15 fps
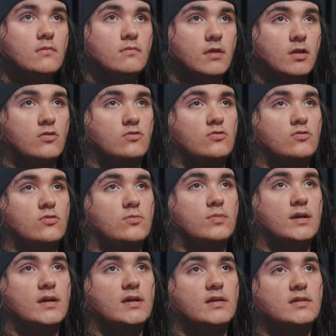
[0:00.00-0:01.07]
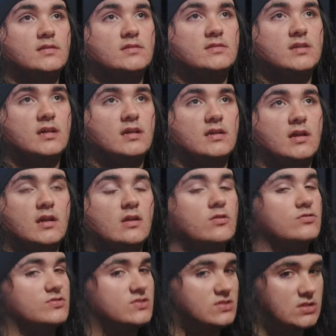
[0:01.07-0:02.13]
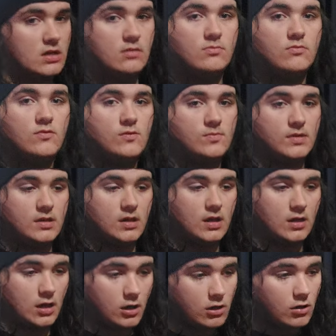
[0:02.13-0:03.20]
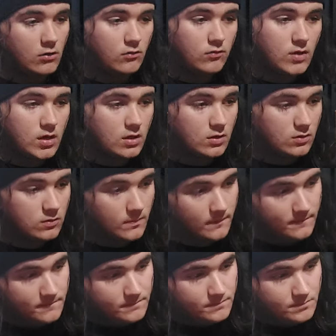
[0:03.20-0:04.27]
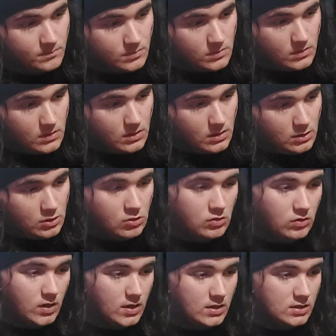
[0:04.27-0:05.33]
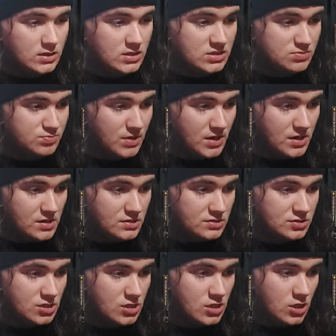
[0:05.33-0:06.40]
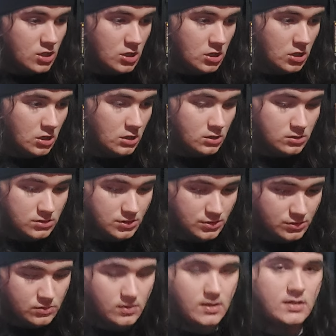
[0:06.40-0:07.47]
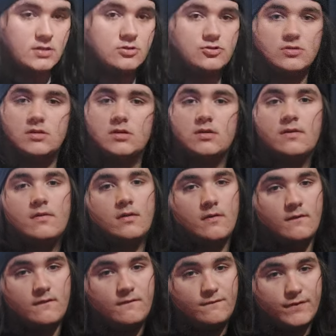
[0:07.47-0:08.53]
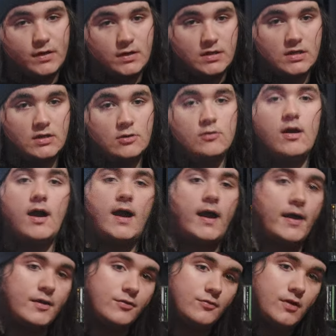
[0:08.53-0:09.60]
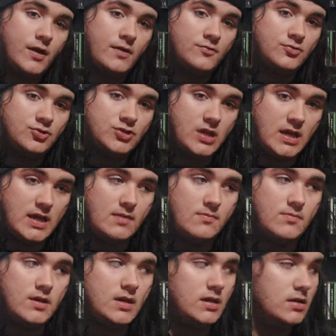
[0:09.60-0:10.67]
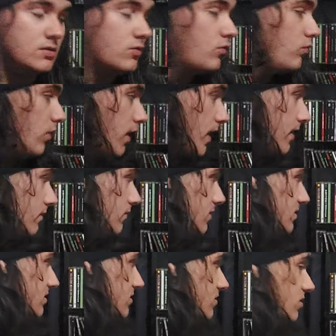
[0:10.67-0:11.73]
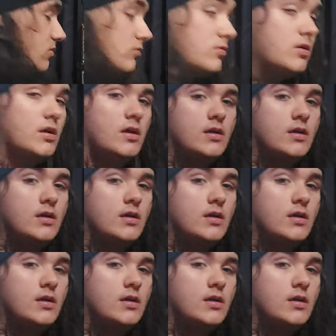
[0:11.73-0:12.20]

metalcore bands and I know some will be like, "Oh, well, you like these bands? Huh, they're cringe." Fuck you. I don't have shame in what I listen to.